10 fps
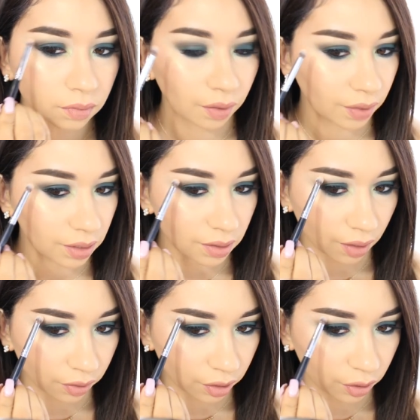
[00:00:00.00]
This is
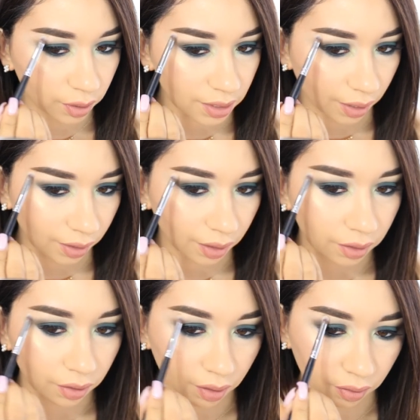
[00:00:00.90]
not the cutest
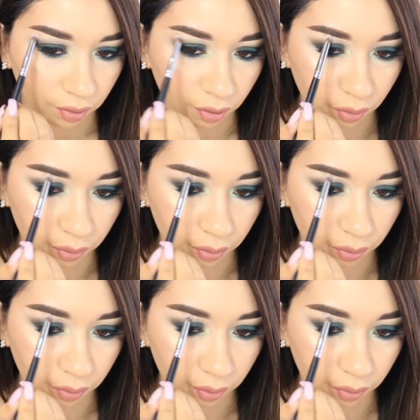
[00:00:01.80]
highlighter. I don't know